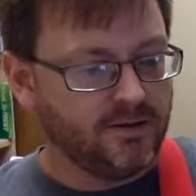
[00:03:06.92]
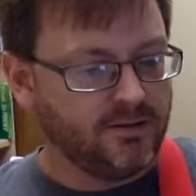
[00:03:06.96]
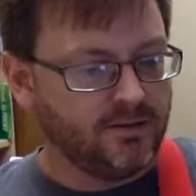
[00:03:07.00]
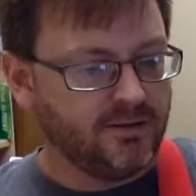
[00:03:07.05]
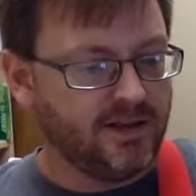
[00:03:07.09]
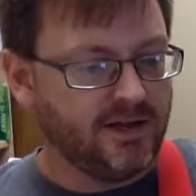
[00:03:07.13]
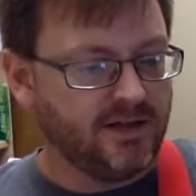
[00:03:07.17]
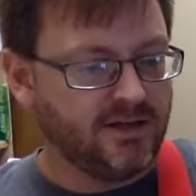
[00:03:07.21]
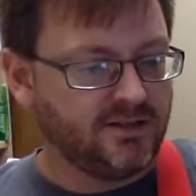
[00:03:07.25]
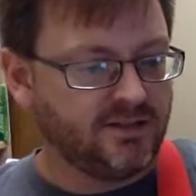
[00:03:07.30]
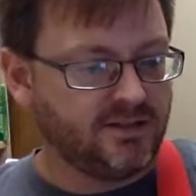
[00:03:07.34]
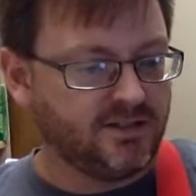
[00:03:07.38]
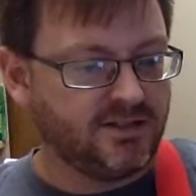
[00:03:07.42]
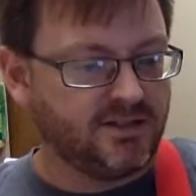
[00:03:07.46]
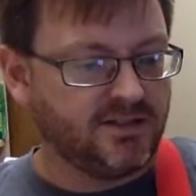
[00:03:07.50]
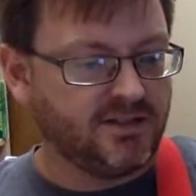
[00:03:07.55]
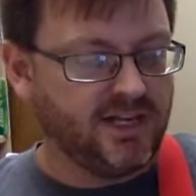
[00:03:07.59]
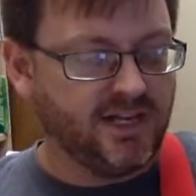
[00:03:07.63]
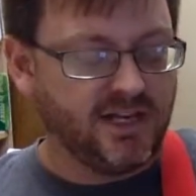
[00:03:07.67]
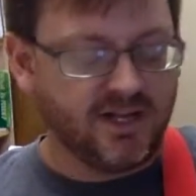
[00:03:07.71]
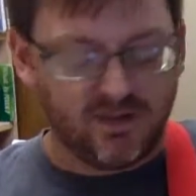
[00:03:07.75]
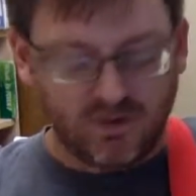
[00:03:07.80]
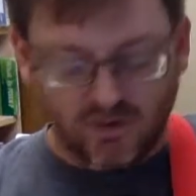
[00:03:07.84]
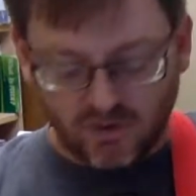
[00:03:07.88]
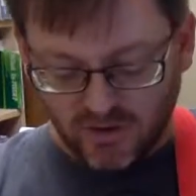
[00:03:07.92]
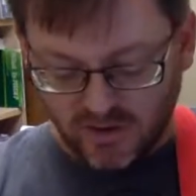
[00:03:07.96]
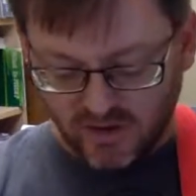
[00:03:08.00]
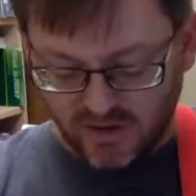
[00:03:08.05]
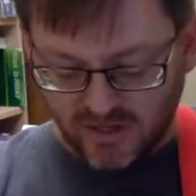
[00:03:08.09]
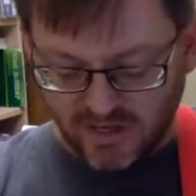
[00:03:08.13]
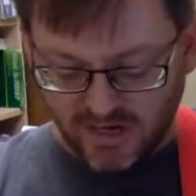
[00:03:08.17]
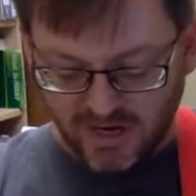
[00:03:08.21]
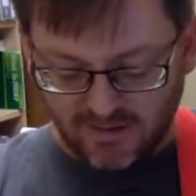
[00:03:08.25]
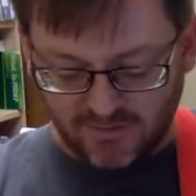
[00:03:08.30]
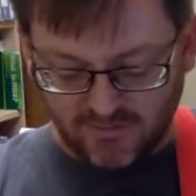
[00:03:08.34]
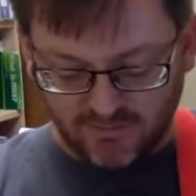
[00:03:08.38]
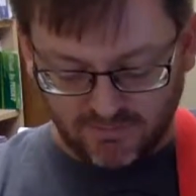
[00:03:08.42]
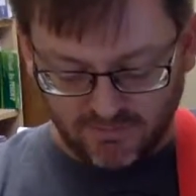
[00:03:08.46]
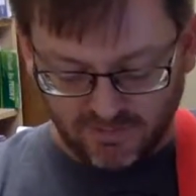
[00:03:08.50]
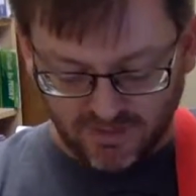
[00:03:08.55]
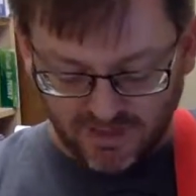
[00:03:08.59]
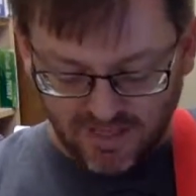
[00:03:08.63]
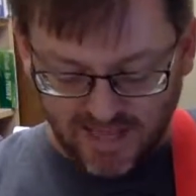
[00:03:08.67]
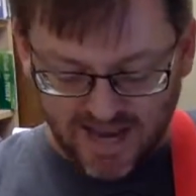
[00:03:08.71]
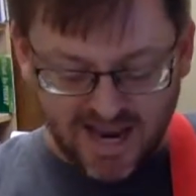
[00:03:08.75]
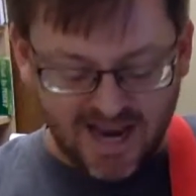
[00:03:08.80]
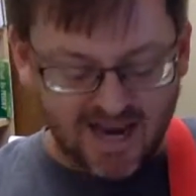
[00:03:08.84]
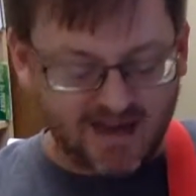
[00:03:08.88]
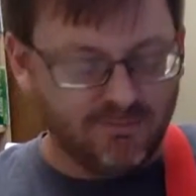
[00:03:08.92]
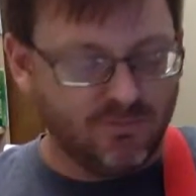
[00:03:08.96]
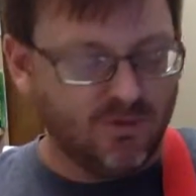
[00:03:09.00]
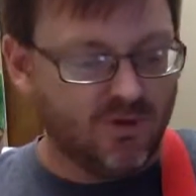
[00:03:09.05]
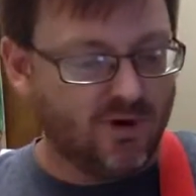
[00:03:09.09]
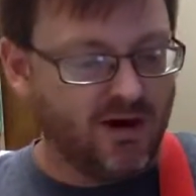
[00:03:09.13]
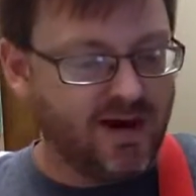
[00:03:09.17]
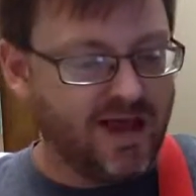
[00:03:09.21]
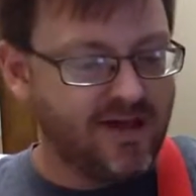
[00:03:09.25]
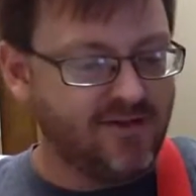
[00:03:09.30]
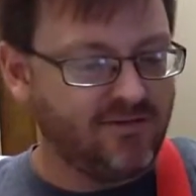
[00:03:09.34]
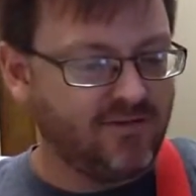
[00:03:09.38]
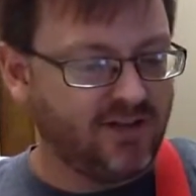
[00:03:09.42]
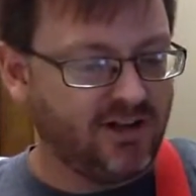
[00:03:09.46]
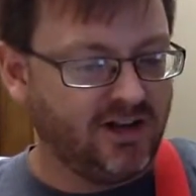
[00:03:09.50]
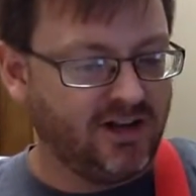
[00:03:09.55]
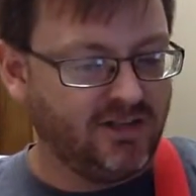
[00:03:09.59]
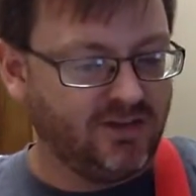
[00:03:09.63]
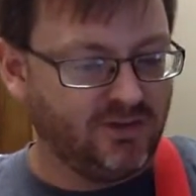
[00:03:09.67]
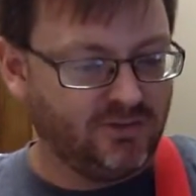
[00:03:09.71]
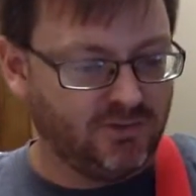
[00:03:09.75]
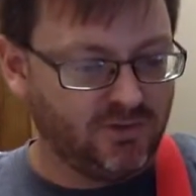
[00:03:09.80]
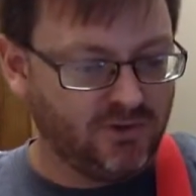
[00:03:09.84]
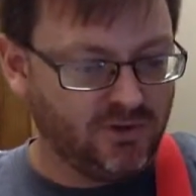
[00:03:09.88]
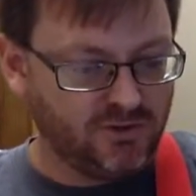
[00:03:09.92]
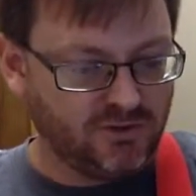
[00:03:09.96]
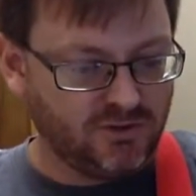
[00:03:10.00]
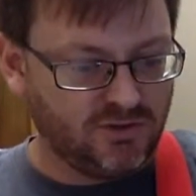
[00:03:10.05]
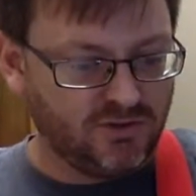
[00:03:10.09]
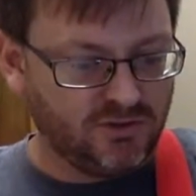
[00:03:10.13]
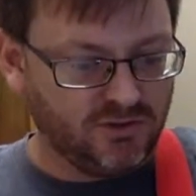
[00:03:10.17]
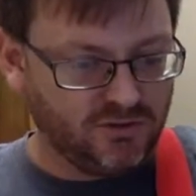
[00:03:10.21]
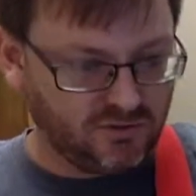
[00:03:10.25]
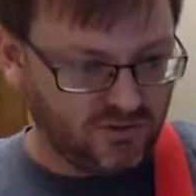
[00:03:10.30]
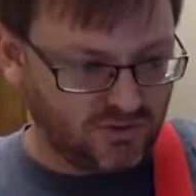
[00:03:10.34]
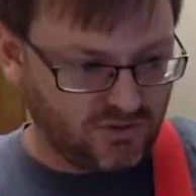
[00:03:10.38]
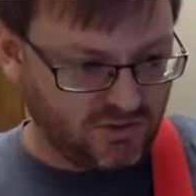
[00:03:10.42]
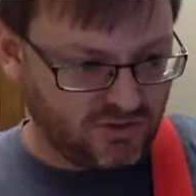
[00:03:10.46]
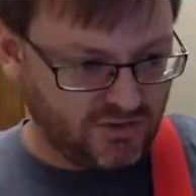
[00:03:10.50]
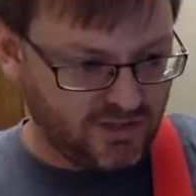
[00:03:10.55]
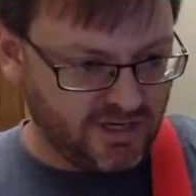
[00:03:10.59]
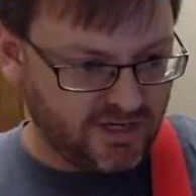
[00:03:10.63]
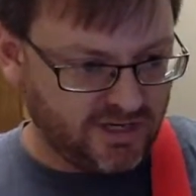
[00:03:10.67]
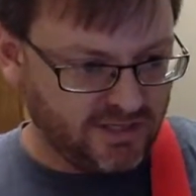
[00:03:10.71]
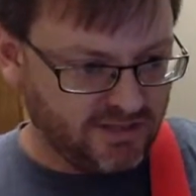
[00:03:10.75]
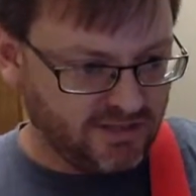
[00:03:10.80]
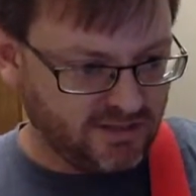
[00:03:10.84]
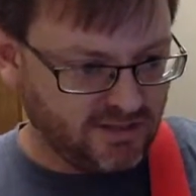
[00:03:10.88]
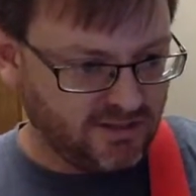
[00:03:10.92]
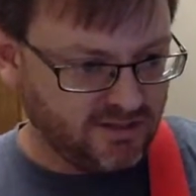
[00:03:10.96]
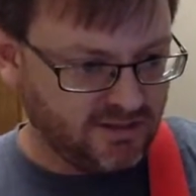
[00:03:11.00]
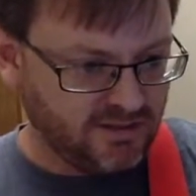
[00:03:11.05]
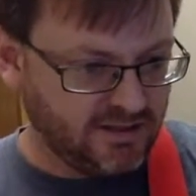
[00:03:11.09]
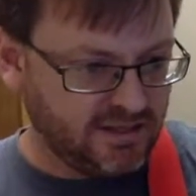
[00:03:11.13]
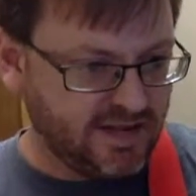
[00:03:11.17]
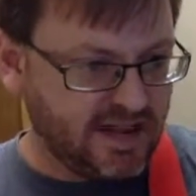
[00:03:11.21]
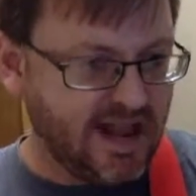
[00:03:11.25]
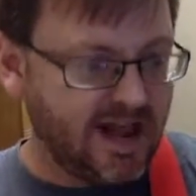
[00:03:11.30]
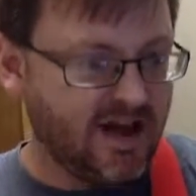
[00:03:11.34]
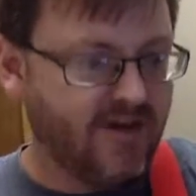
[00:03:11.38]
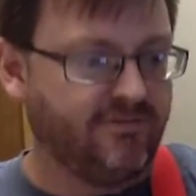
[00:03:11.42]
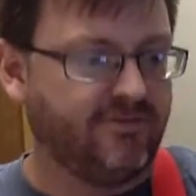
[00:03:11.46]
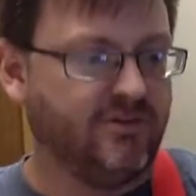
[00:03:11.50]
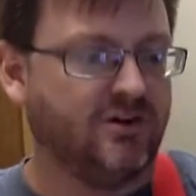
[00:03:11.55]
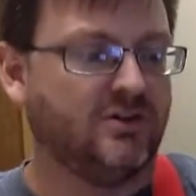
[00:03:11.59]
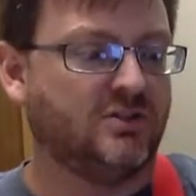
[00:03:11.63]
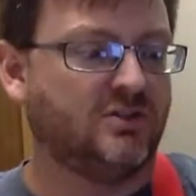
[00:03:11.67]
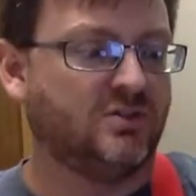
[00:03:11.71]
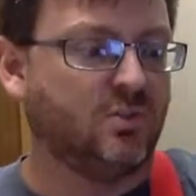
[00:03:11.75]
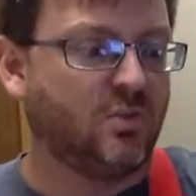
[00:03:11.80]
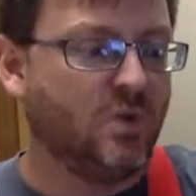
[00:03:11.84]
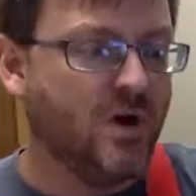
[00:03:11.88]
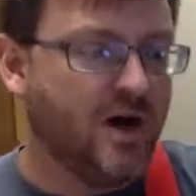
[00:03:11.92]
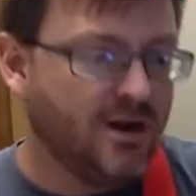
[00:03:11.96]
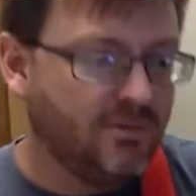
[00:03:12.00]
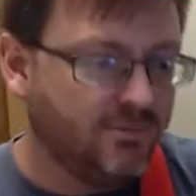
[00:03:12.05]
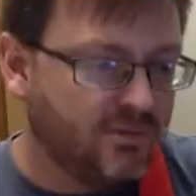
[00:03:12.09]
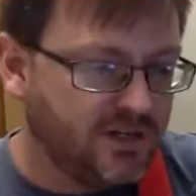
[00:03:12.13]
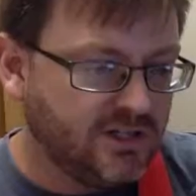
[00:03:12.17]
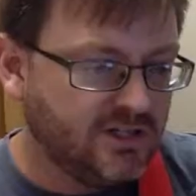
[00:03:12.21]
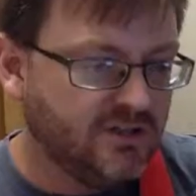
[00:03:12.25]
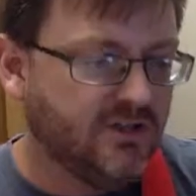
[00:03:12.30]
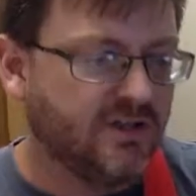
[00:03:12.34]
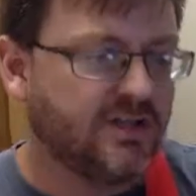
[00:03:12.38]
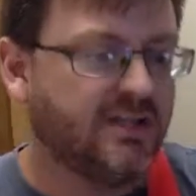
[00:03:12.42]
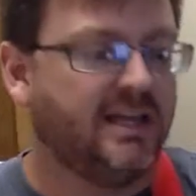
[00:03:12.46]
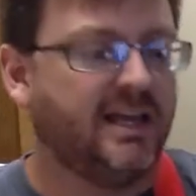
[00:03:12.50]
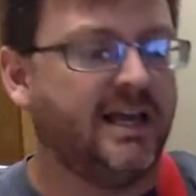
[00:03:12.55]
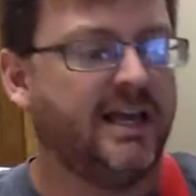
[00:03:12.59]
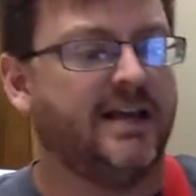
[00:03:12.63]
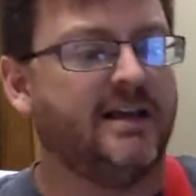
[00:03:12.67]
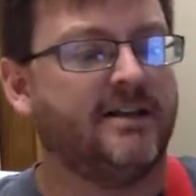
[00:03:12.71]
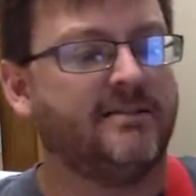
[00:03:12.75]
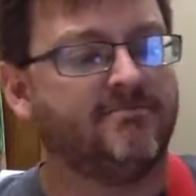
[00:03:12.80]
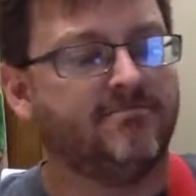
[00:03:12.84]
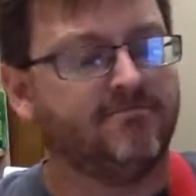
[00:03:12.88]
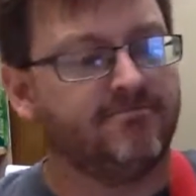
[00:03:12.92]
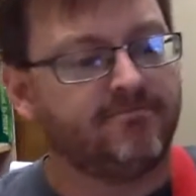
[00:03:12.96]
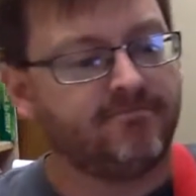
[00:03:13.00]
There's the C chord. I'm laying more heavily on the root strings. Now verse 1, we do it again.